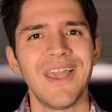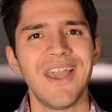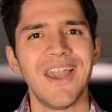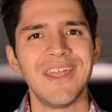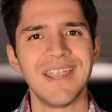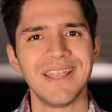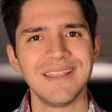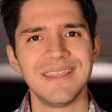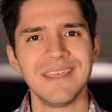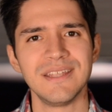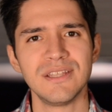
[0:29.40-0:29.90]
And
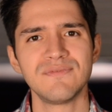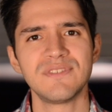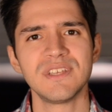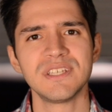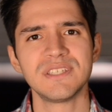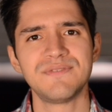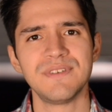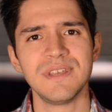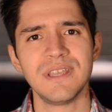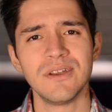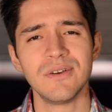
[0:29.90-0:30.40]
at the end of this
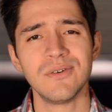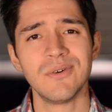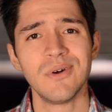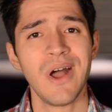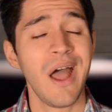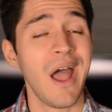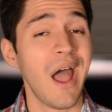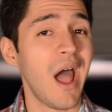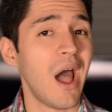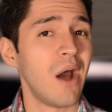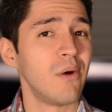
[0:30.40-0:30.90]
video,
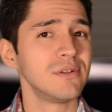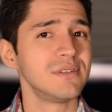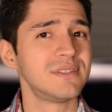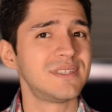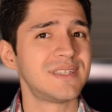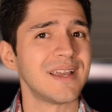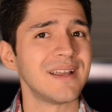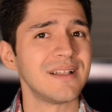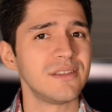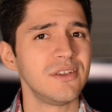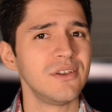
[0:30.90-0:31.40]
I will
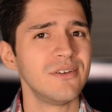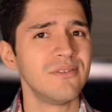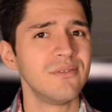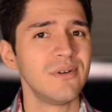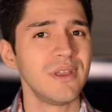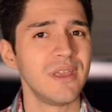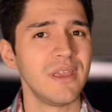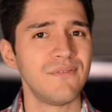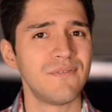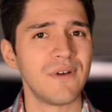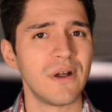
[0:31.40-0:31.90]
tell you
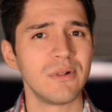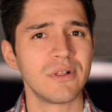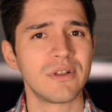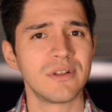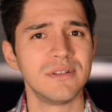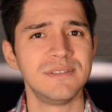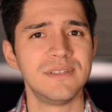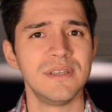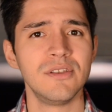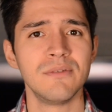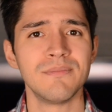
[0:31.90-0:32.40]
if I will
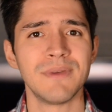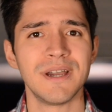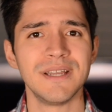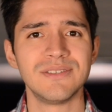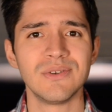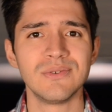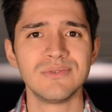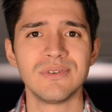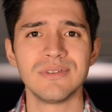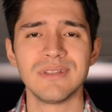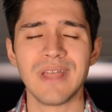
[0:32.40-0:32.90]
continue my
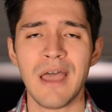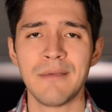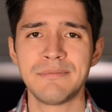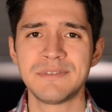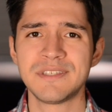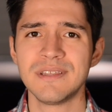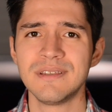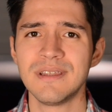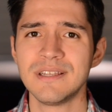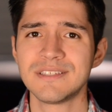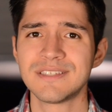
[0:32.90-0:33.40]
total
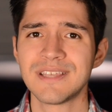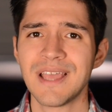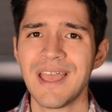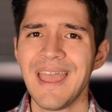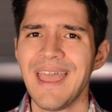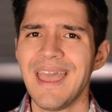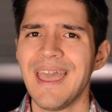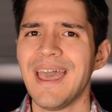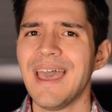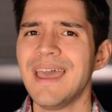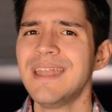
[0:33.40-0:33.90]
abstinence
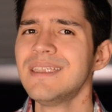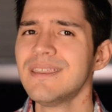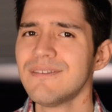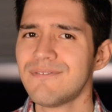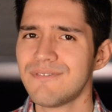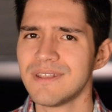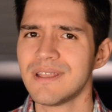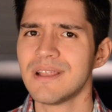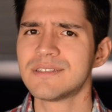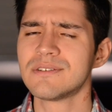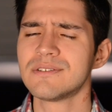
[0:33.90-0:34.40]
and if
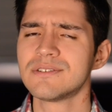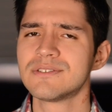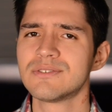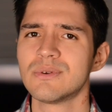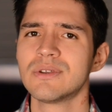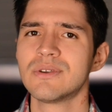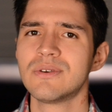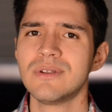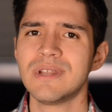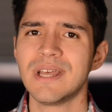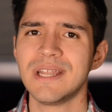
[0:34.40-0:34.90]
it is also a
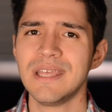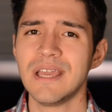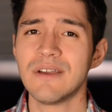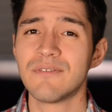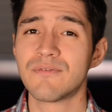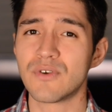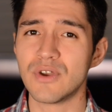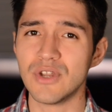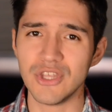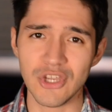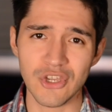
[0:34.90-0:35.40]
good idea
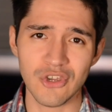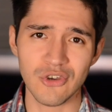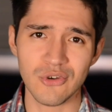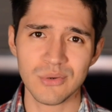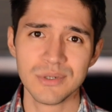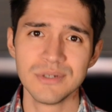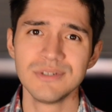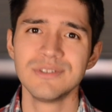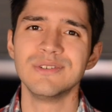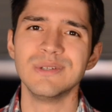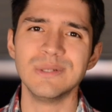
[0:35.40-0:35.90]
for
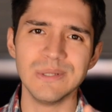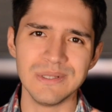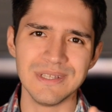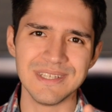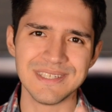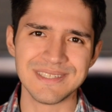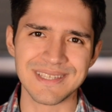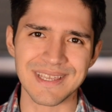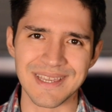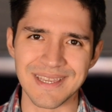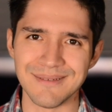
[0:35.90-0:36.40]
you to do the
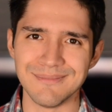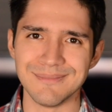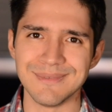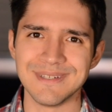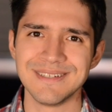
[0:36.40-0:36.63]
same.